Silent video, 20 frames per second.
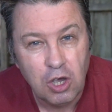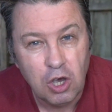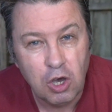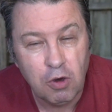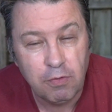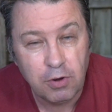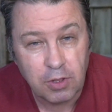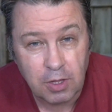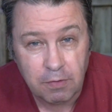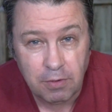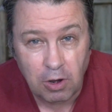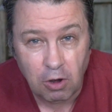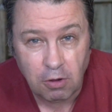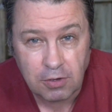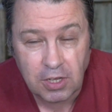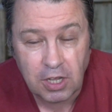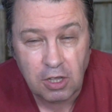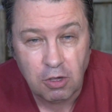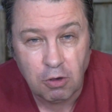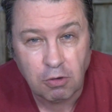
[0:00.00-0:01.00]
Over at the
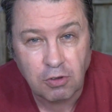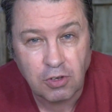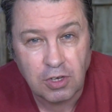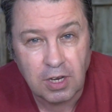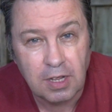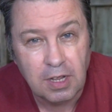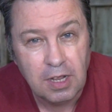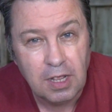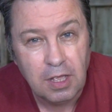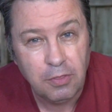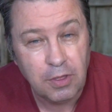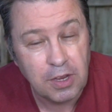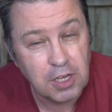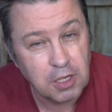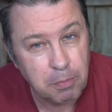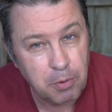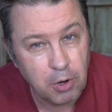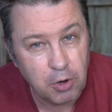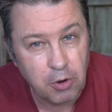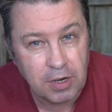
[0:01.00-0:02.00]
Velocicoaster,
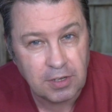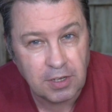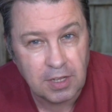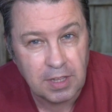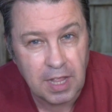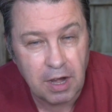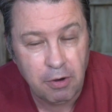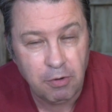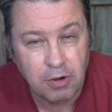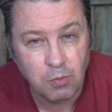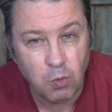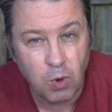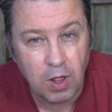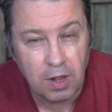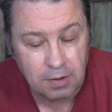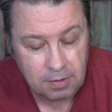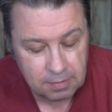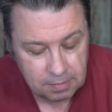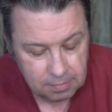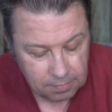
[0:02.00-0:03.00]
things are progressing there as
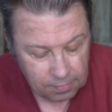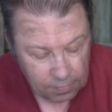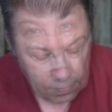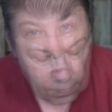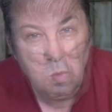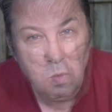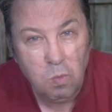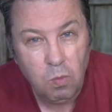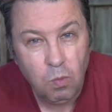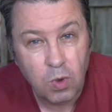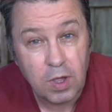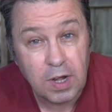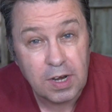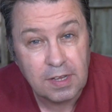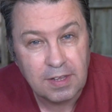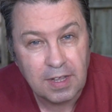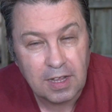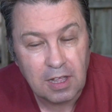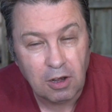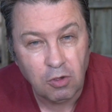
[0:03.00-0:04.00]
well. We're going
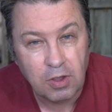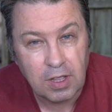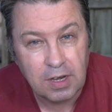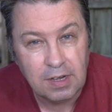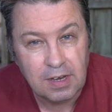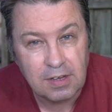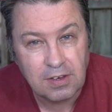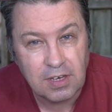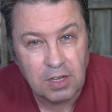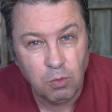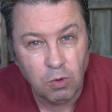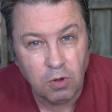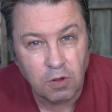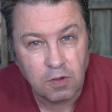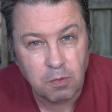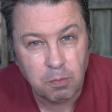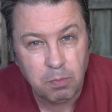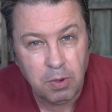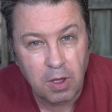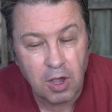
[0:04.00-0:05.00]
to take a look at Disney
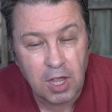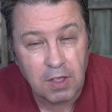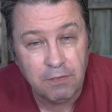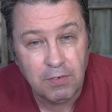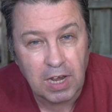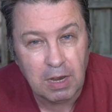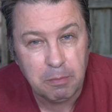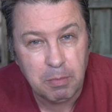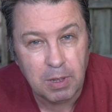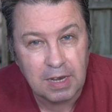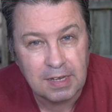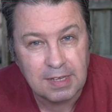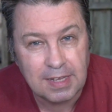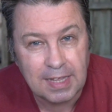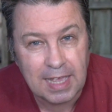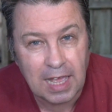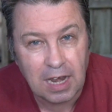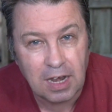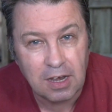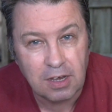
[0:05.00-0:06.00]
World's park
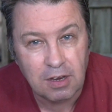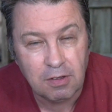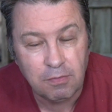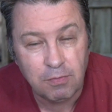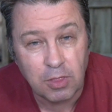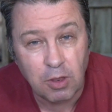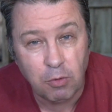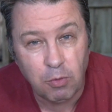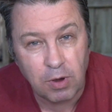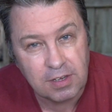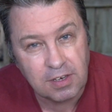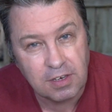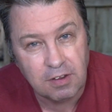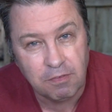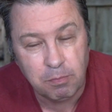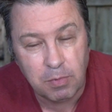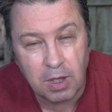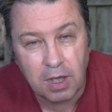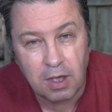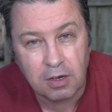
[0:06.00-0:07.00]
availability calendar for the rest
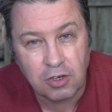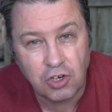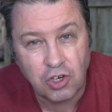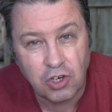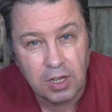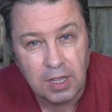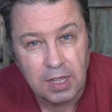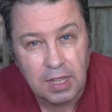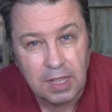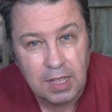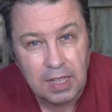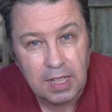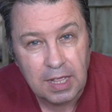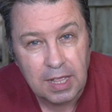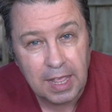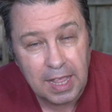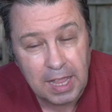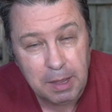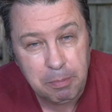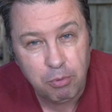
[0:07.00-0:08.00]
of March,
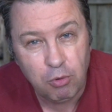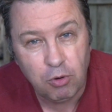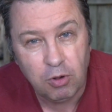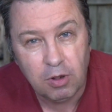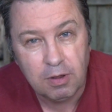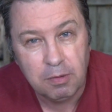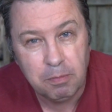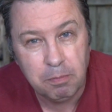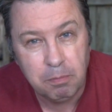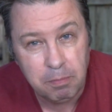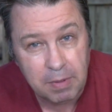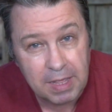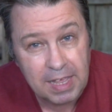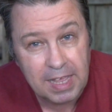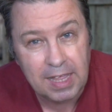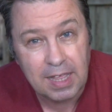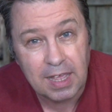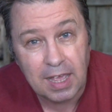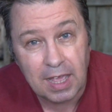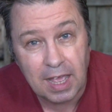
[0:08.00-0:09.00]
April,
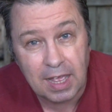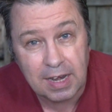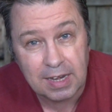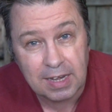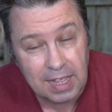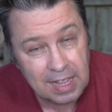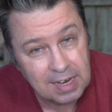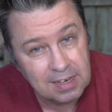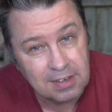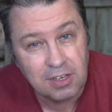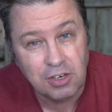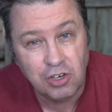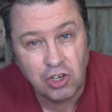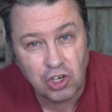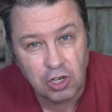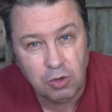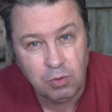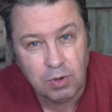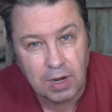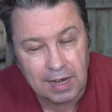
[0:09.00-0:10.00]
May, and into
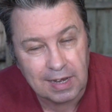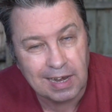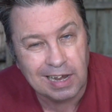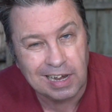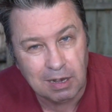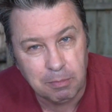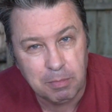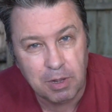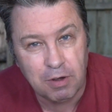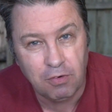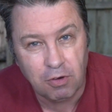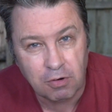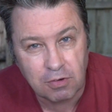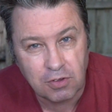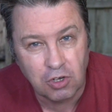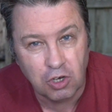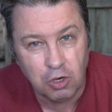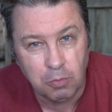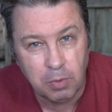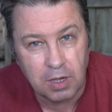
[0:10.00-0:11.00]
June, and a little bit of
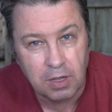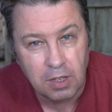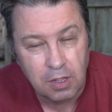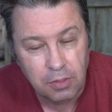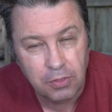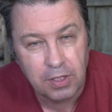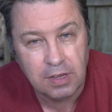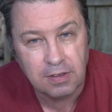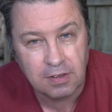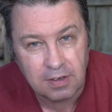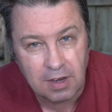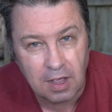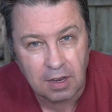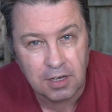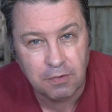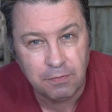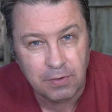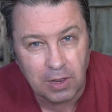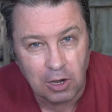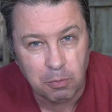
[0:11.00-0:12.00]
October. Things are
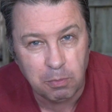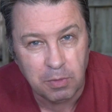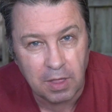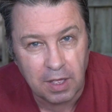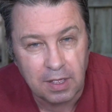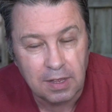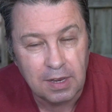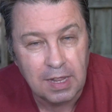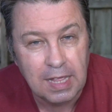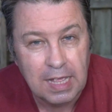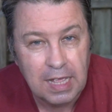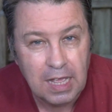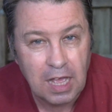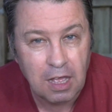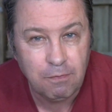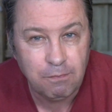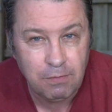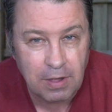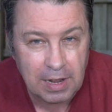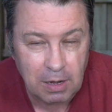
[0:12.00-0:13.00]
starting to fill up there.
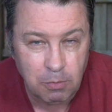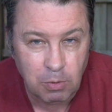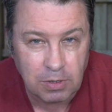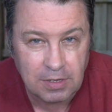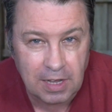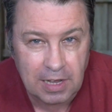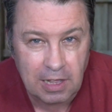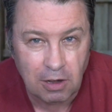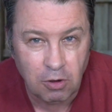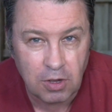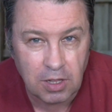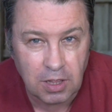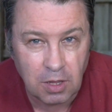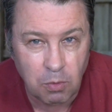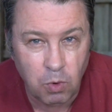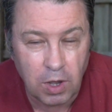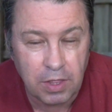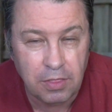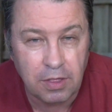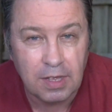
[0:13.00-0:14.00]
And finally, we'll take a look at
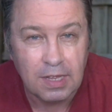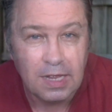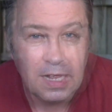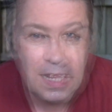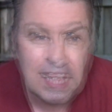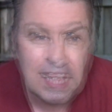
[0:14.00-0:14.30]
the weather.